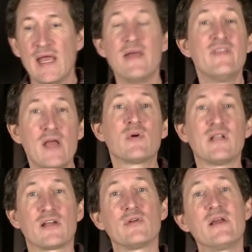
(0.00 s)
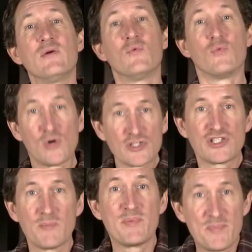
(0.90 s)
and they would literally
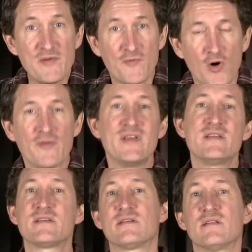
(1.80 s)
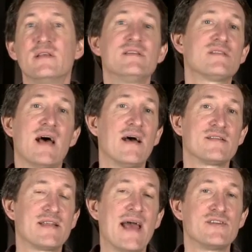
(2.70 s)
worship before these, these uh,
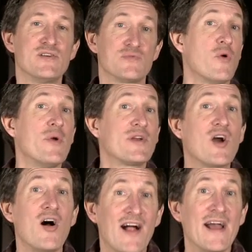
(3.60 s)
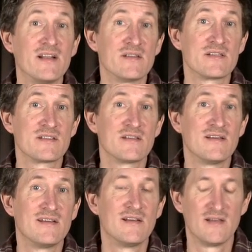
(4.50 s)
statues, what we would call idols.
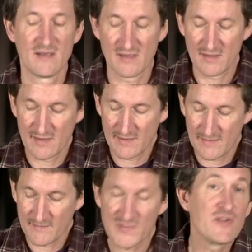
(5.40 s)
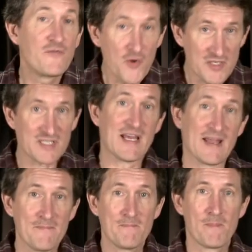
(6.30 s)
So the first
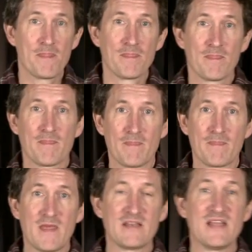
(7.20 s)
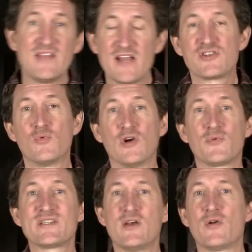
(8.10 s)
thing that in the ancient world
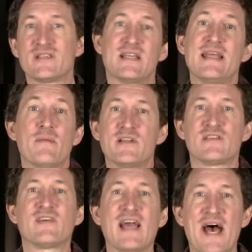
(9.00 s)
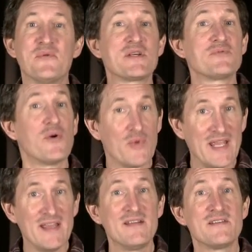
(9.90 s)
was known as an image of a god was what
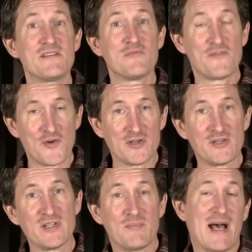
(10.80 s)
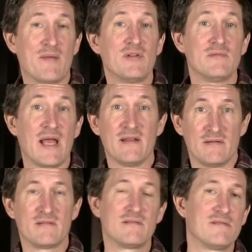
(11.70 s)
we refer to in the Bible
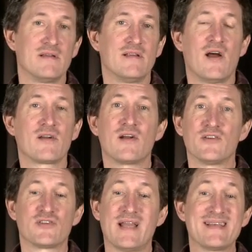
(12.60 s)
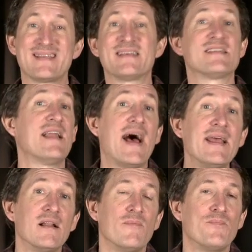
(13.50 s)
and in our culture today as, as an
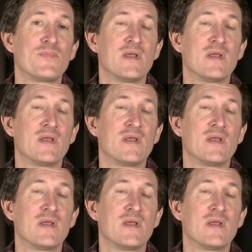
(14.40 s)
idol.